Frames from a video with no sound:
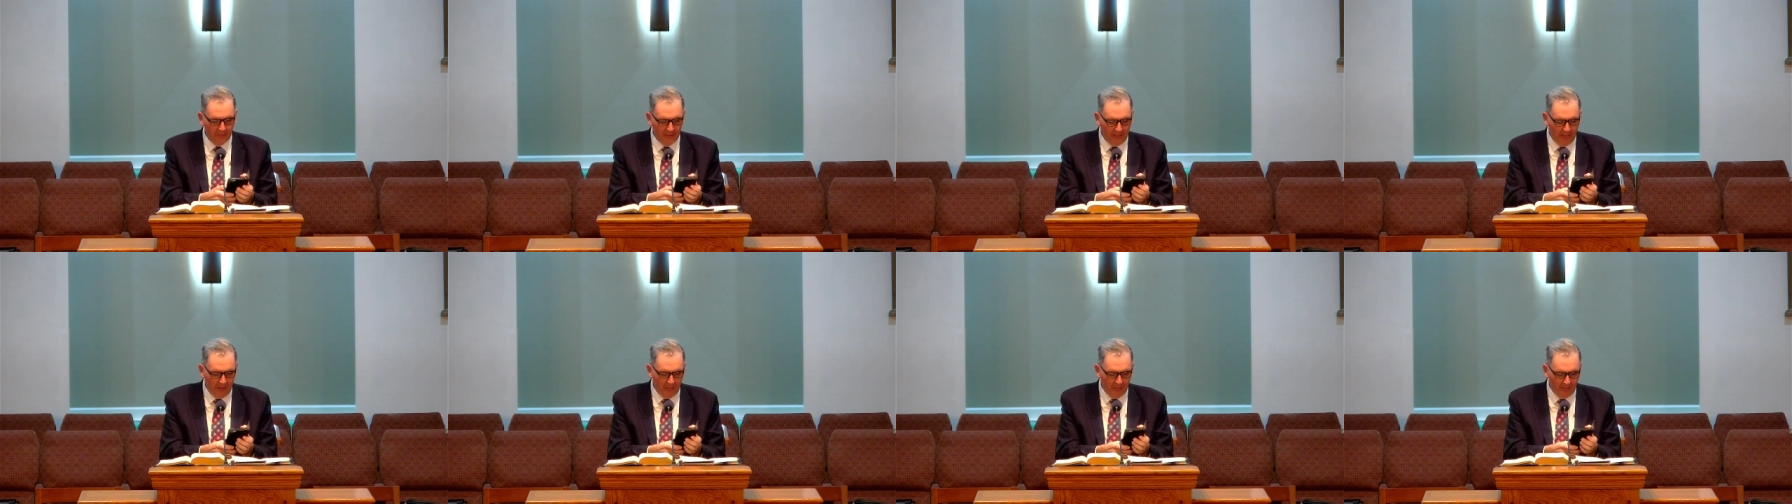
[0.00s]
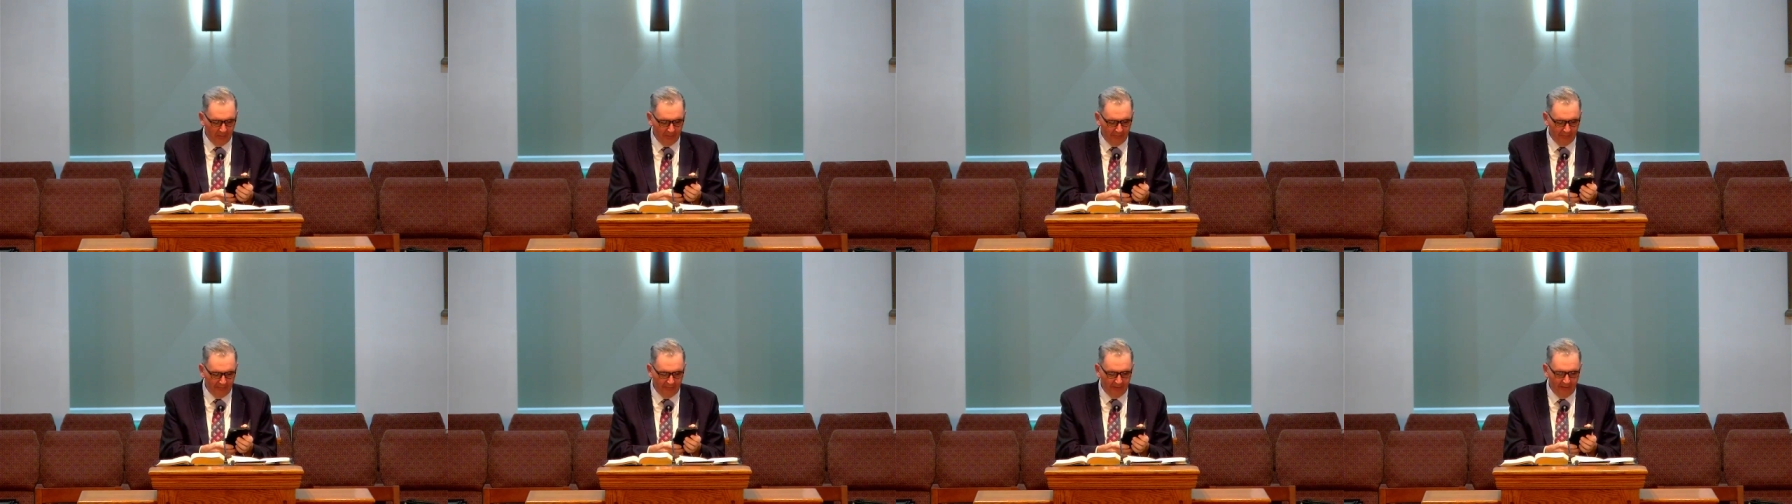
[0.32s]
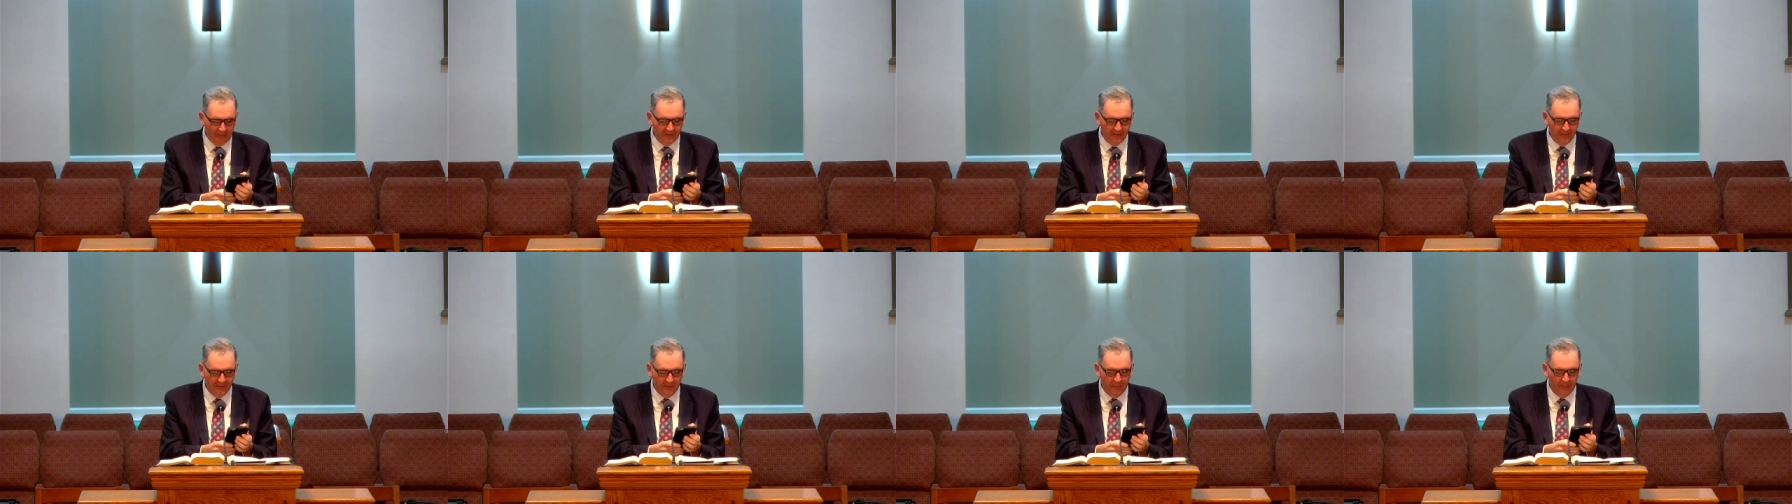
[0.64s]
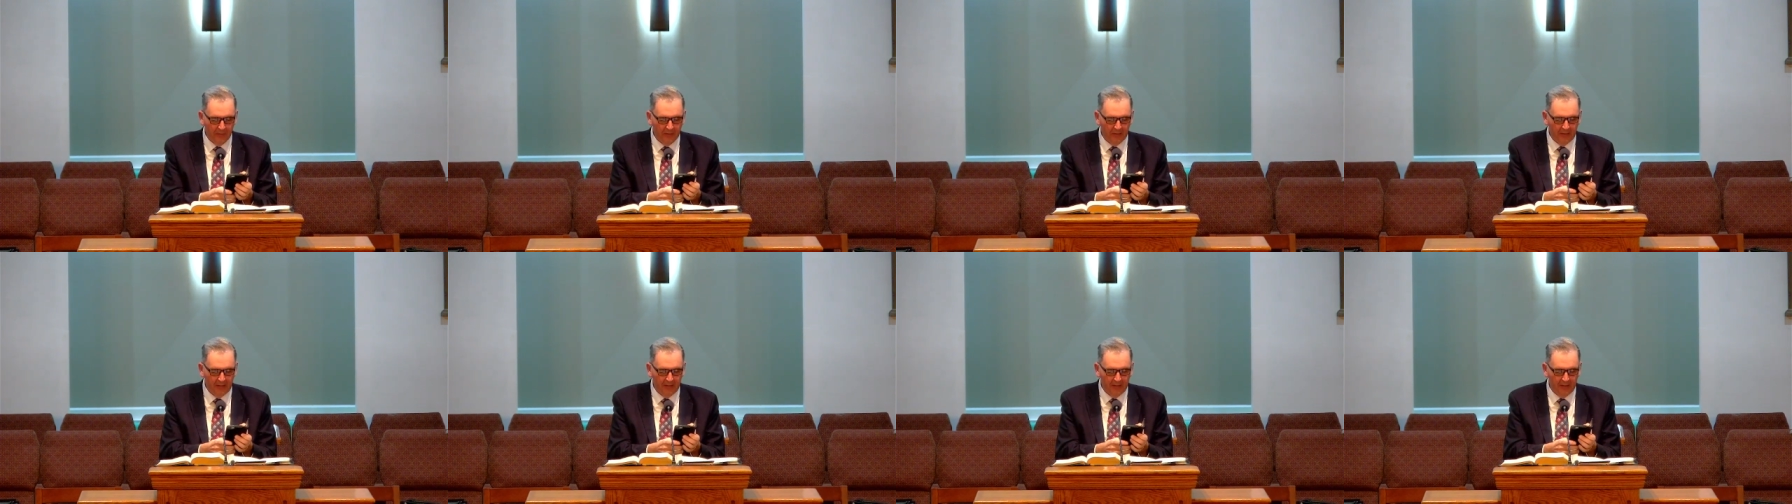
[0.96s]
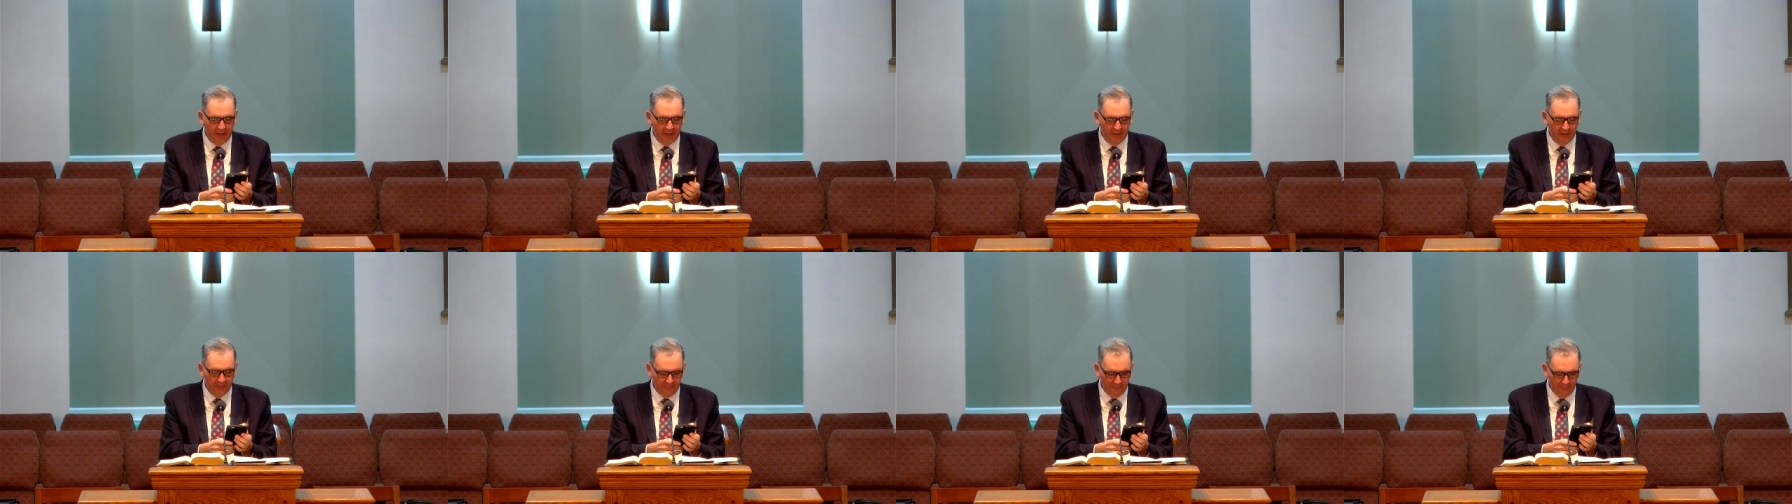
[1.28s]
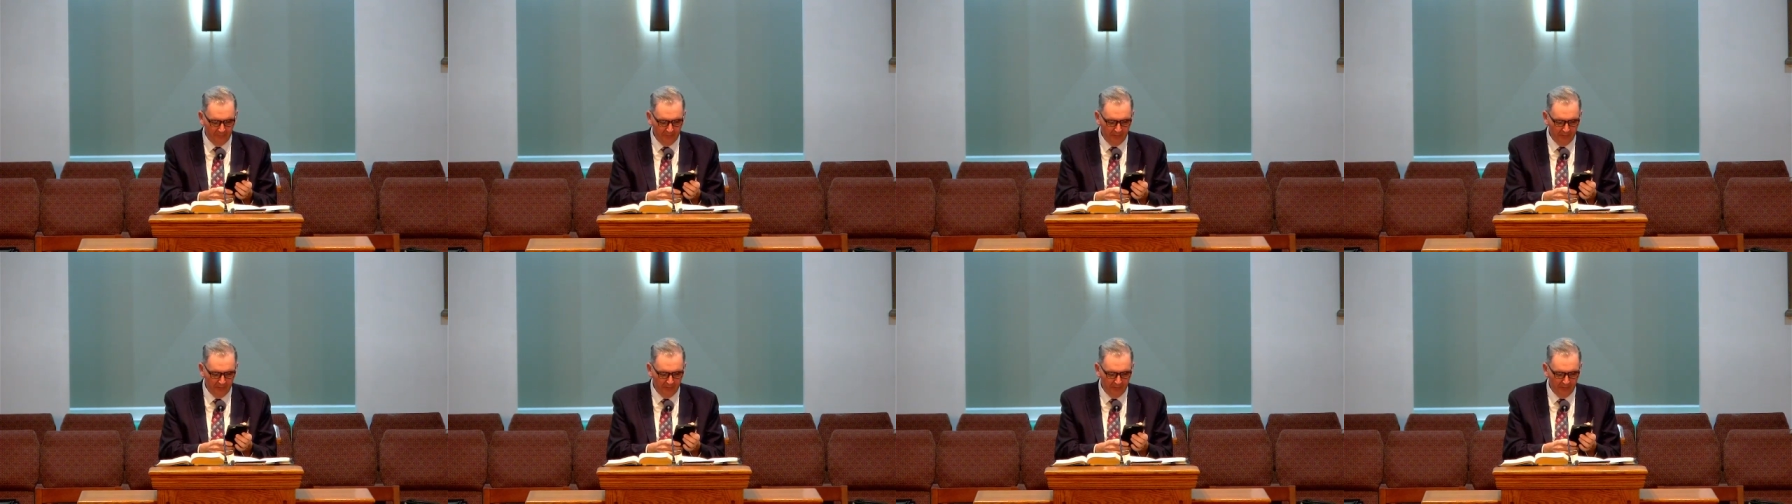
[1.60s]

I want to find something again,